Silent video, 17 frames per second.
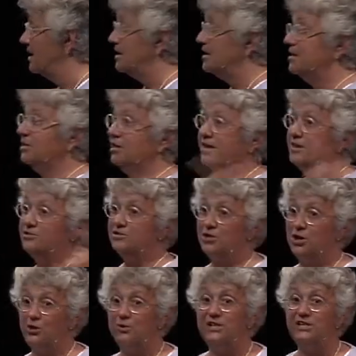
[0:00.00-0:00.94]
You'll hear
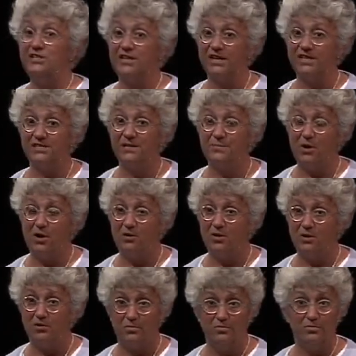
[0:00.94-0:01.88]
Tony Hsieh
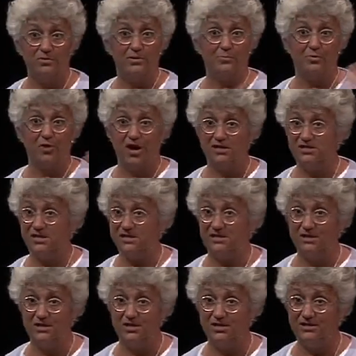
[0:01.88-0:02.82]
tomorrow, the project
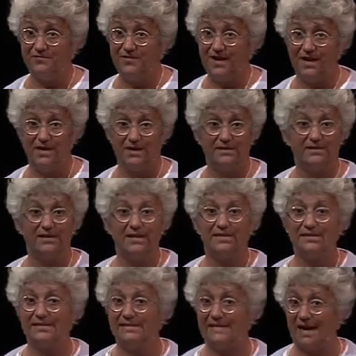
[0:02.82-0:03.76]
in Las Vegas,
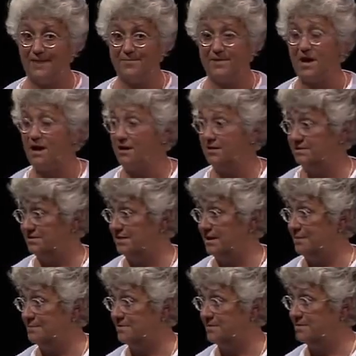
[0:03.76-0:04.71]
same
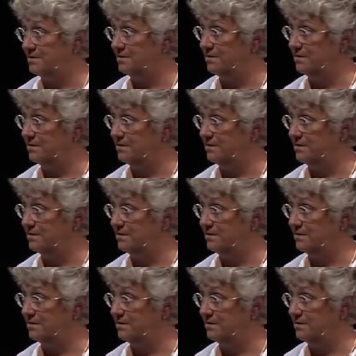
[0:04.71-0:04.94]
concept.